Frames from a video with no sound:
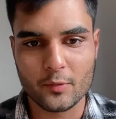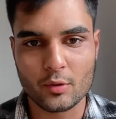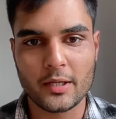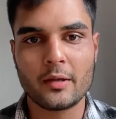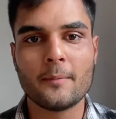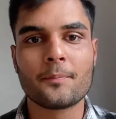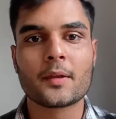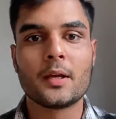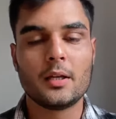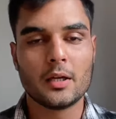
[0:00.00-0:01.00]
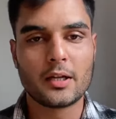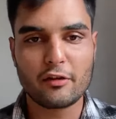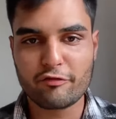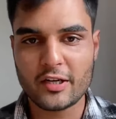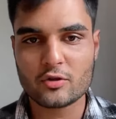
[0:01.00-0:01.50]
Okay,
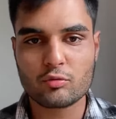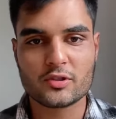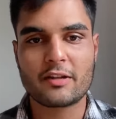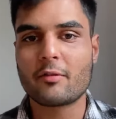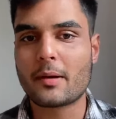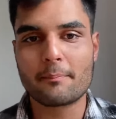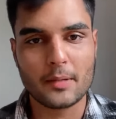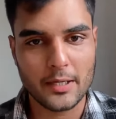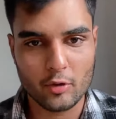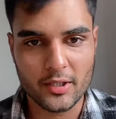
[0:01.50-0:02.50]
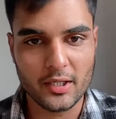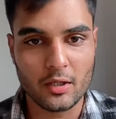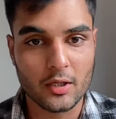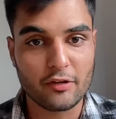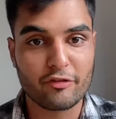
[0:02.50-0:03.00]
learning French was never my priority.
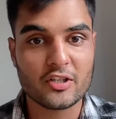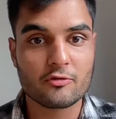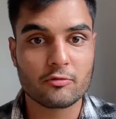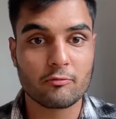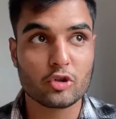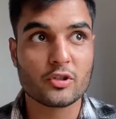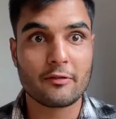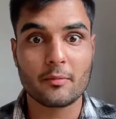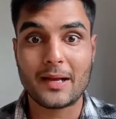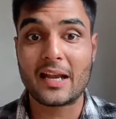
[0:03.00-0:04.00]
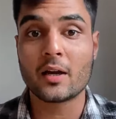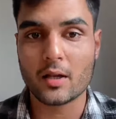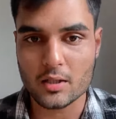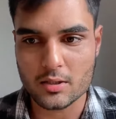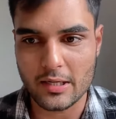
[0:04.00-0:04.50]
Learning French was never my interest.